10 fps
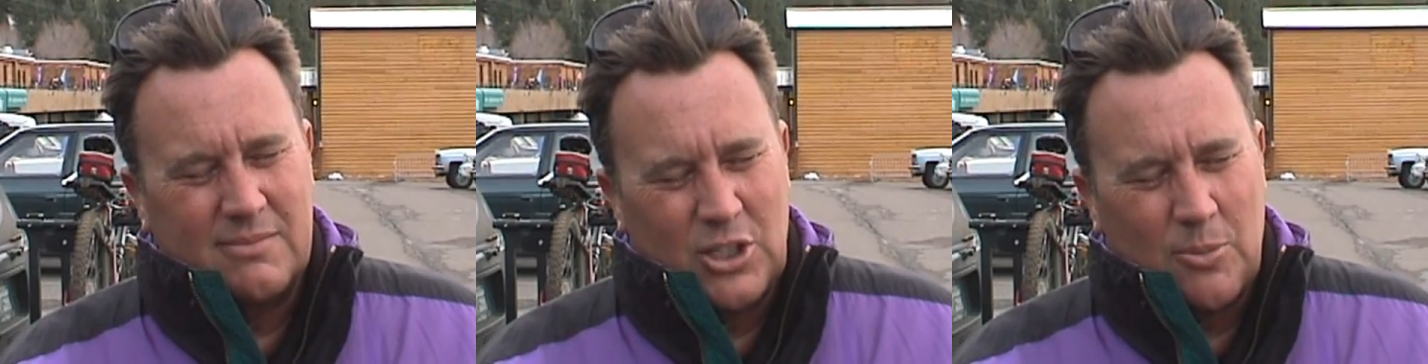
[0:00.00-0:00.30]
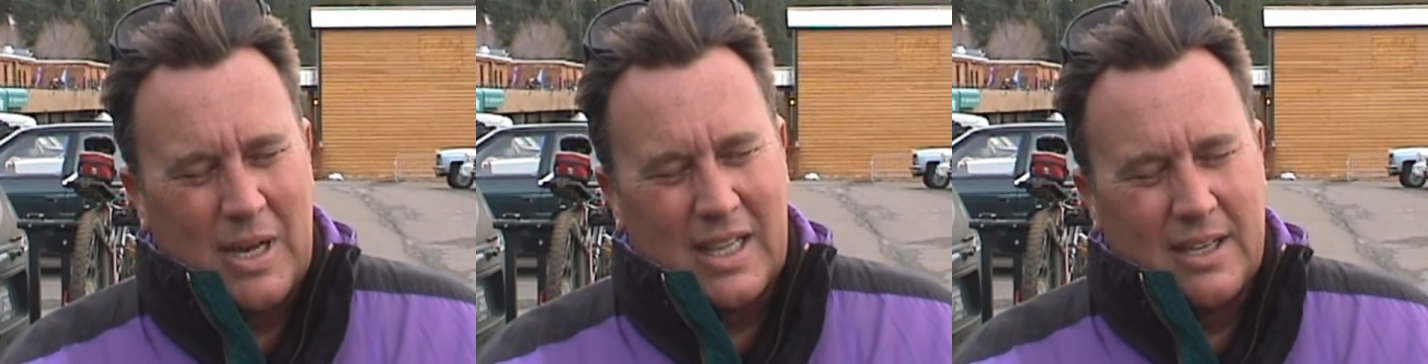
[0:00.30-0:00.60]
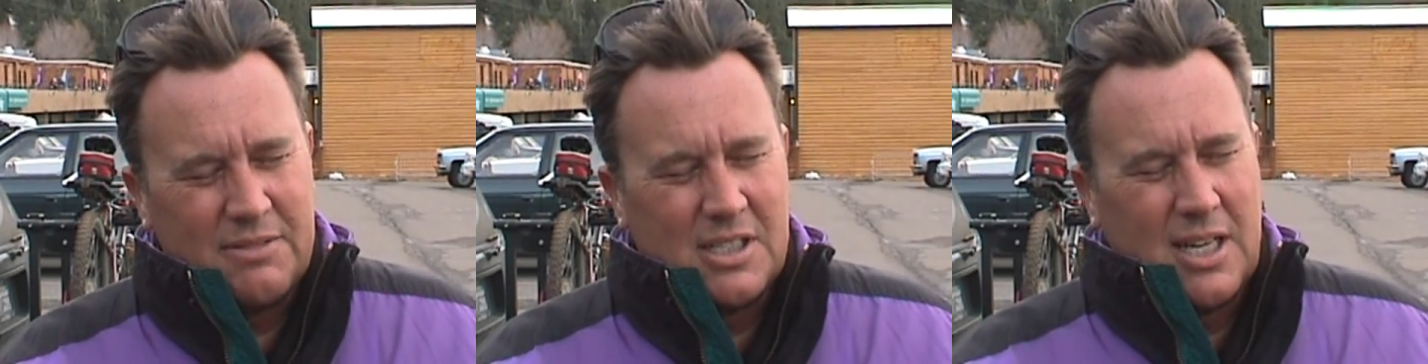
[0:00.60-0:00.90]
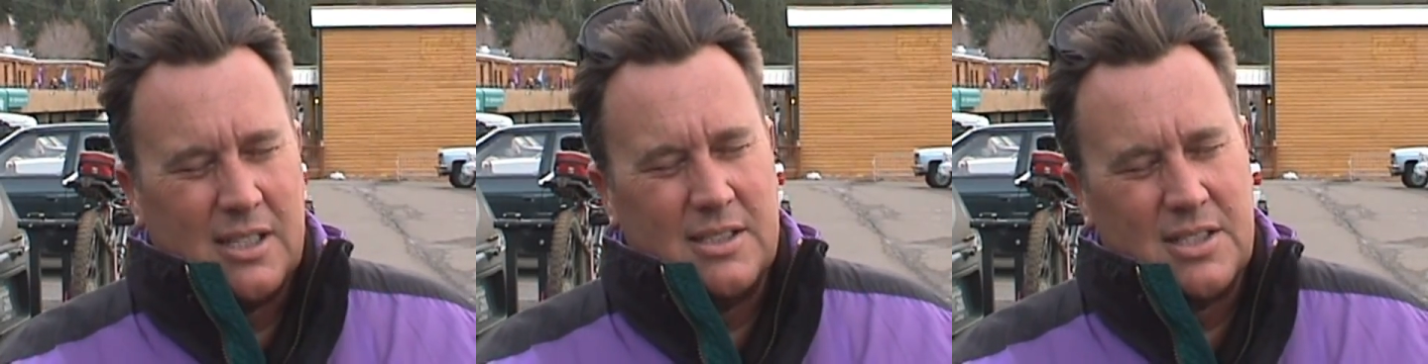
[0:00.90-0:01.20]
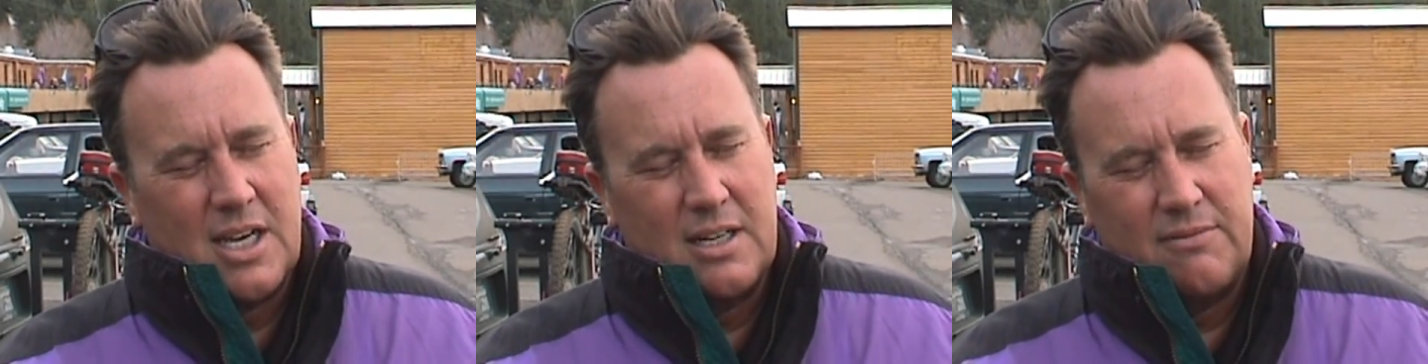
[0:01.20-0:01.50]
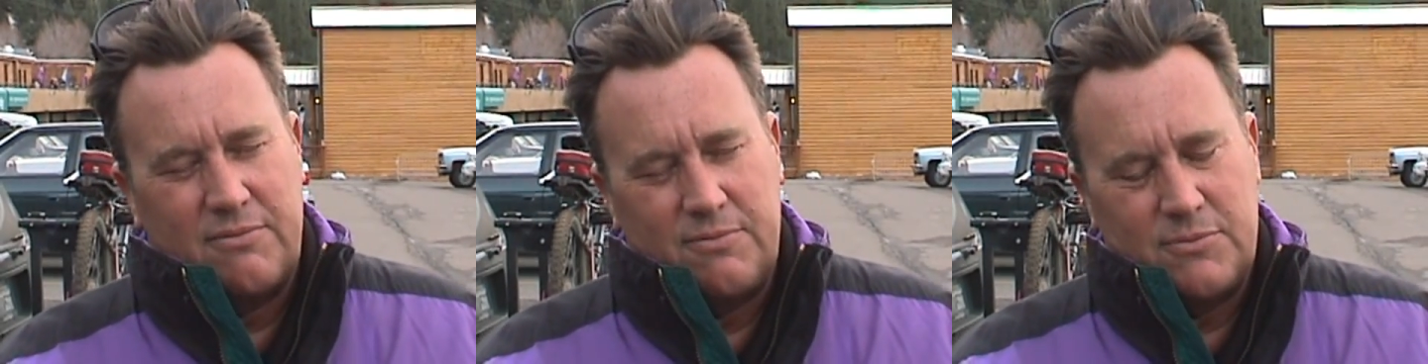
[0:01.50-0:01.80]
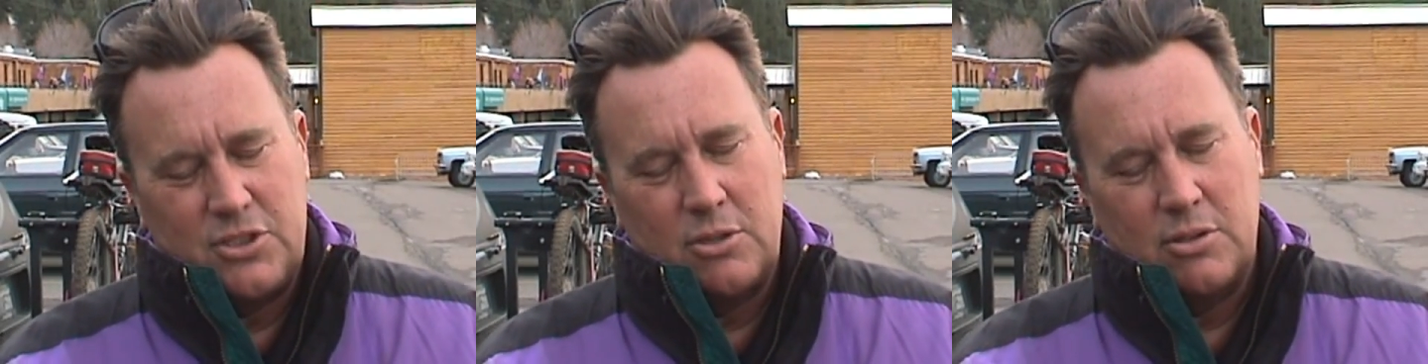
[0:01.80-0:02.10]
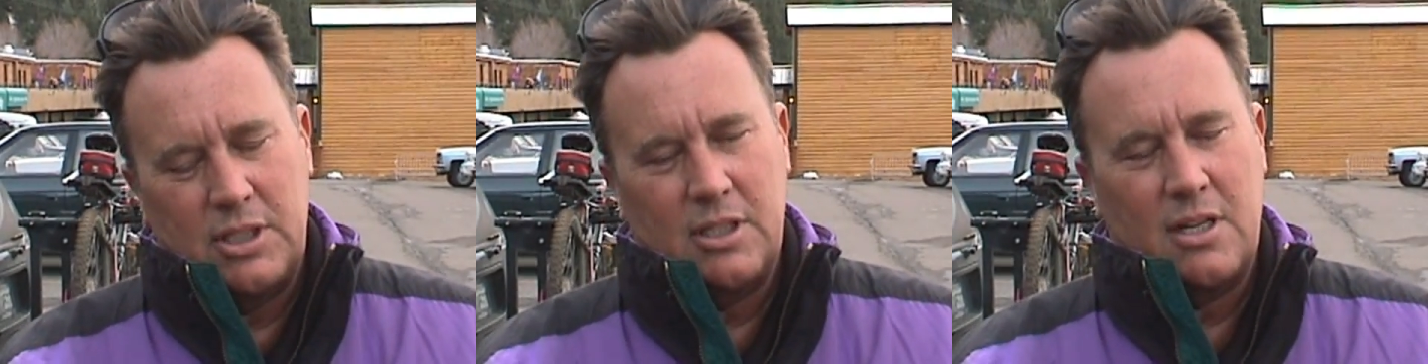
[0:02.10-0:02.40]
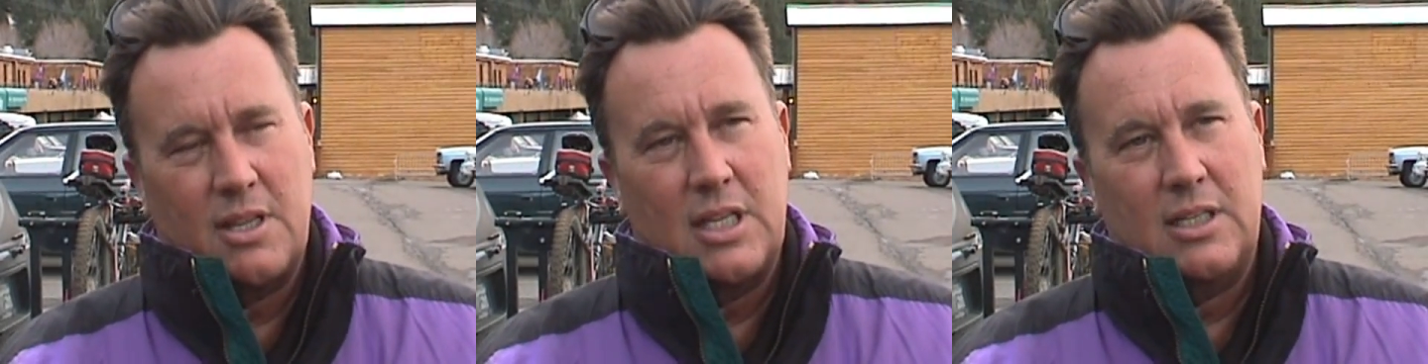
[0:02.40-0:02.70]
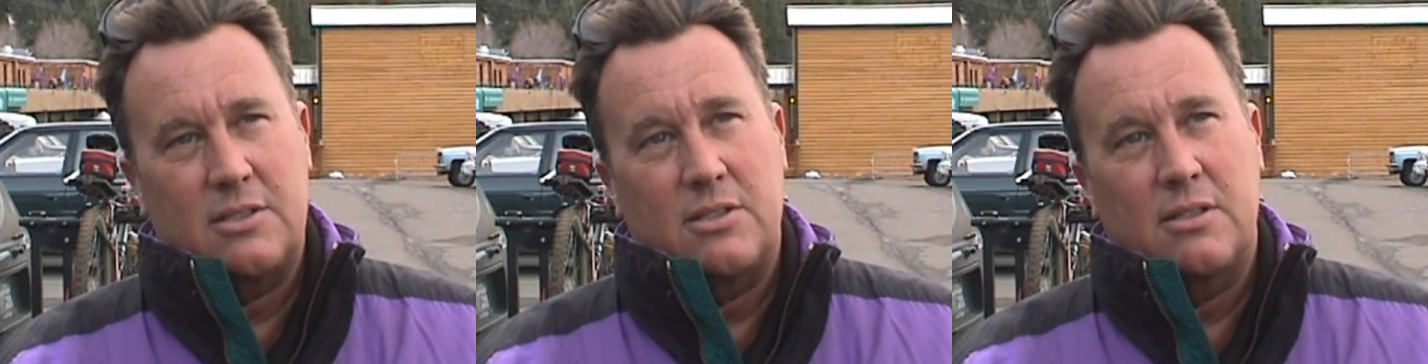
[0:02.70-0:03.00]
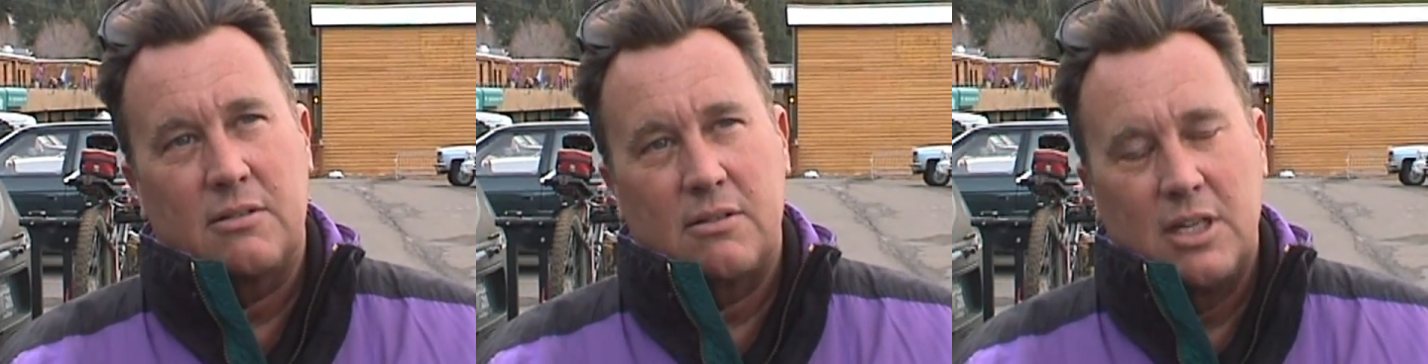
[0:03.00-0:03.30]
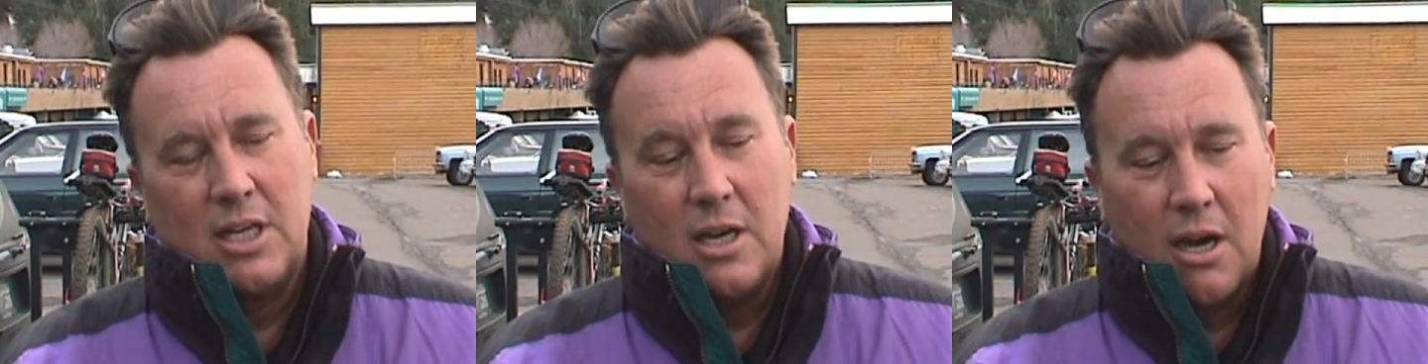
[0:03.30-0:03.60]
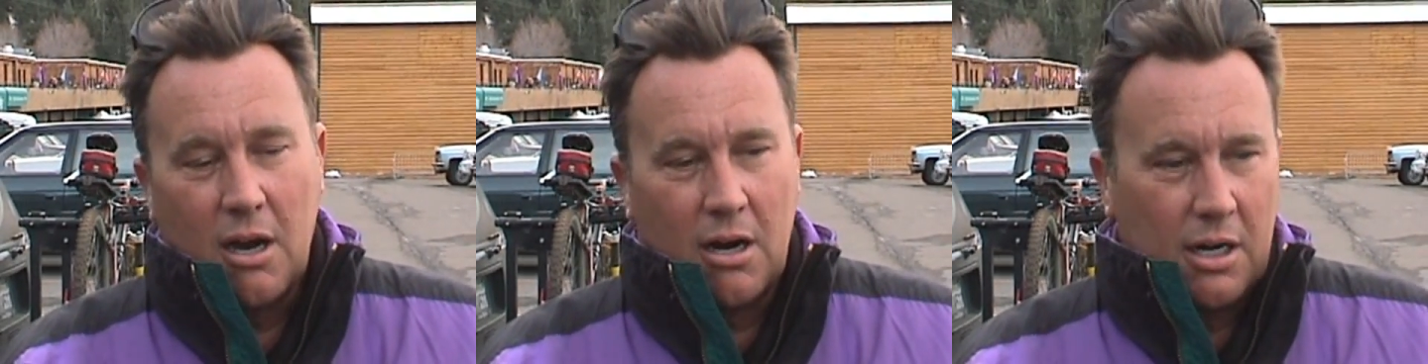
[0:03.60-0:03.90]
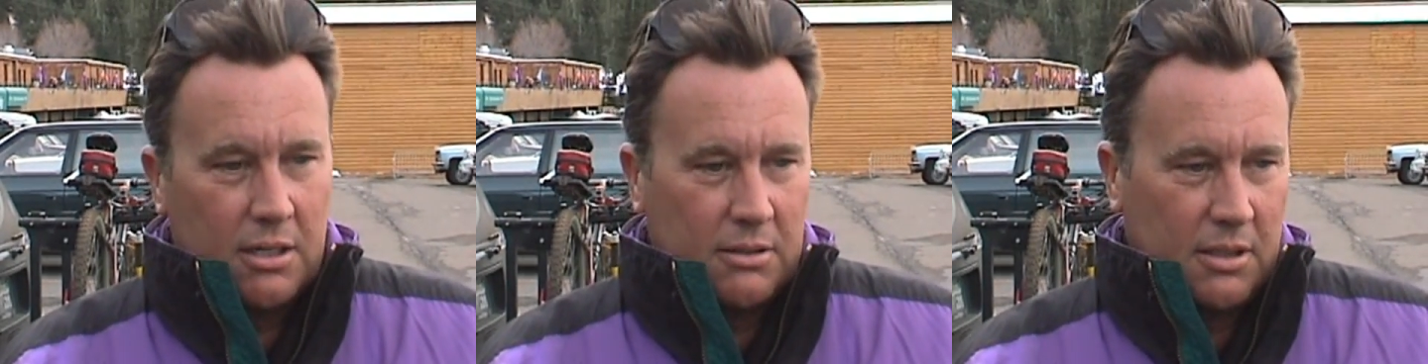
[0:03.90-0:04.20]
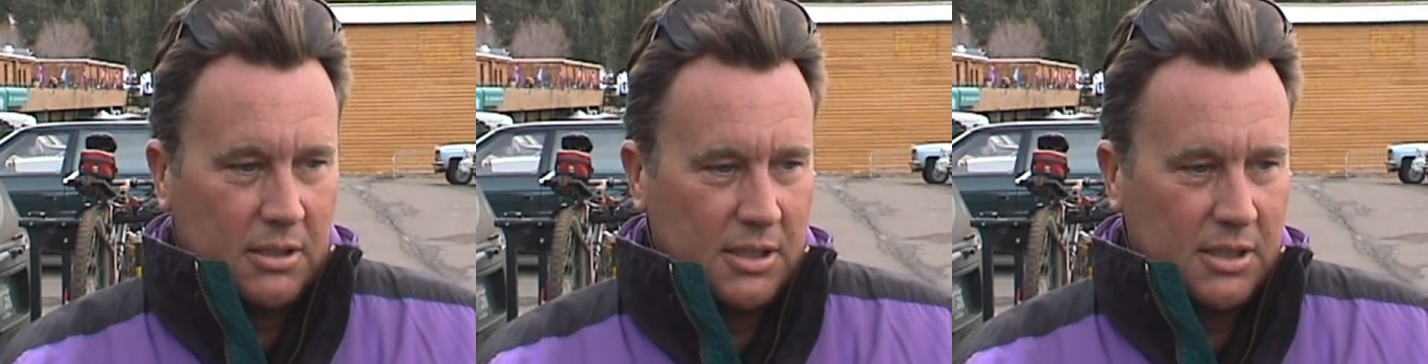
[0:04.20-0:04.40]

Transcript: you know, my lifestyle is kind of zeroed in on things that are a